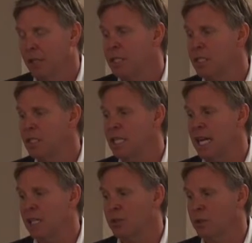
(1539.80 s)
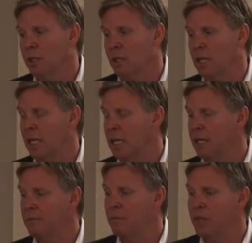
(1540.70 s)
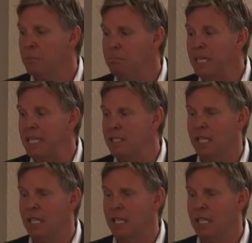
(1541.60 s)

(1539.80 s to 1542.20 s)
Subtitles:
This is the actual, the beads.